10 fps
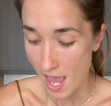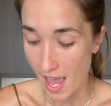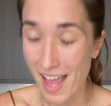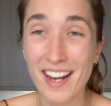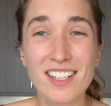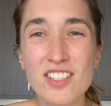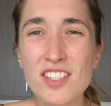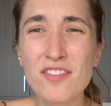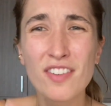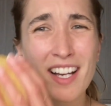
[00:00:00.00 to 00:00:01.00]
and I
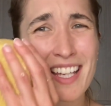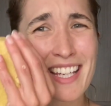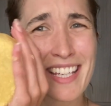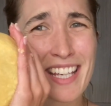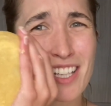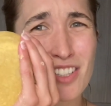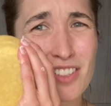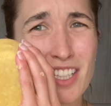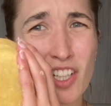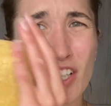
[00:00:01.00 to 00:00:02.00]
just fucking killed
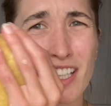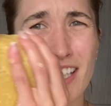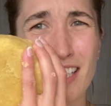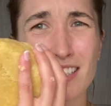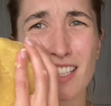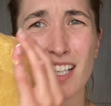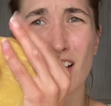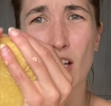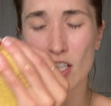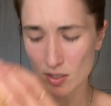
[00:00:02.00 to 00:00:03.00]
it. Look at this.
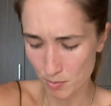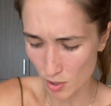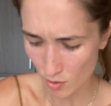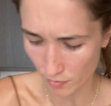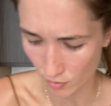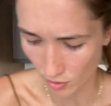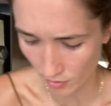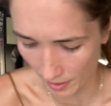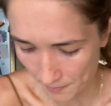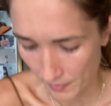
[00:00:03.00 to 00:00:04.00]
It's beautiful.
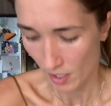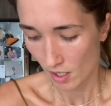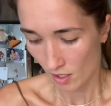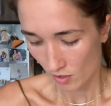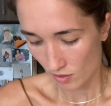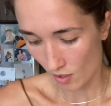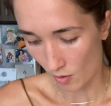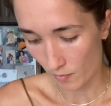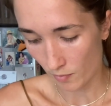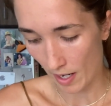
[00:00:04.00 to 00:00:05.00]
Okay,
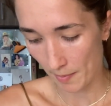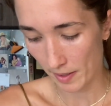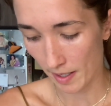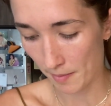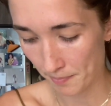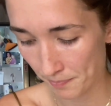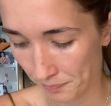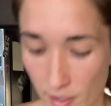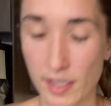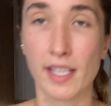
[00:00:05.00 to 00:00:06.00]
so wrap it up.
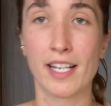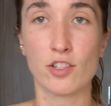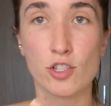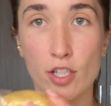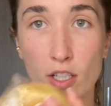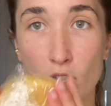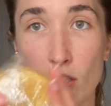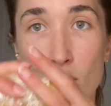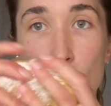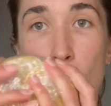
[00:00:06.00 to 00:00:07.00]
I'm gonna let it chill
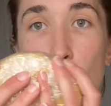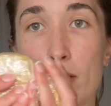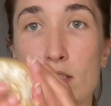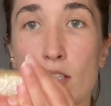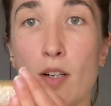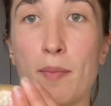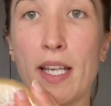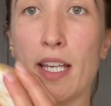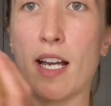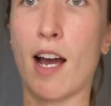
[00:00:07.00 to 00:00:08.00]
while we start
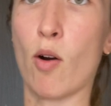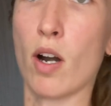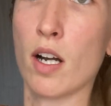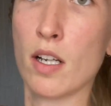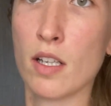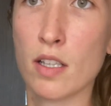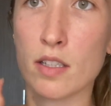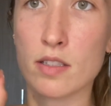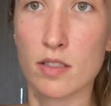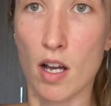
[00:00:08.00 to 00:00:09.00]
making our
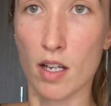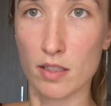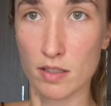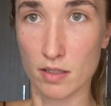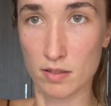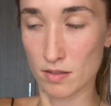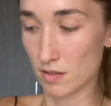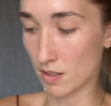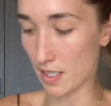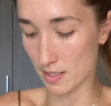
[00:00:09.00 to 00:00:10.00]
sauce.
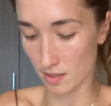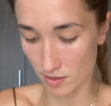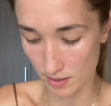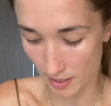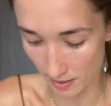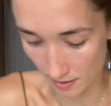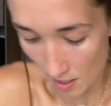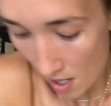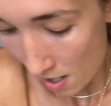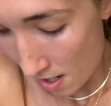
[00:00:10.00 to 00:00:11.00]
Nice little disc.
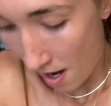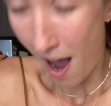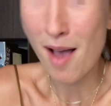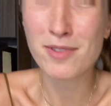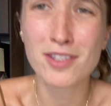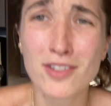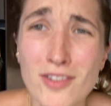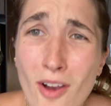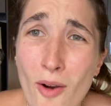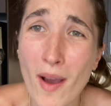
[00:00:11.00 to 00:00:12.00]
I'm
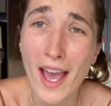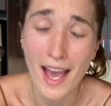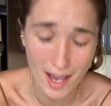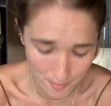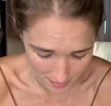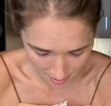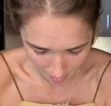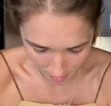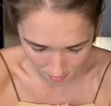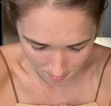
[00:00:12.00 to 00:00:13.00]
so happy.
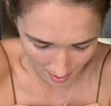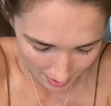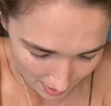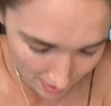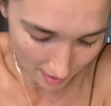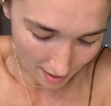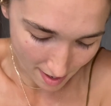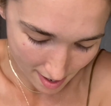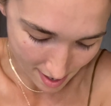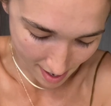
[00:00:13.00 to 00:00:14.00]
Oh my
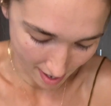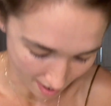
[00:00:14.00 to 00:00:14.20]
God.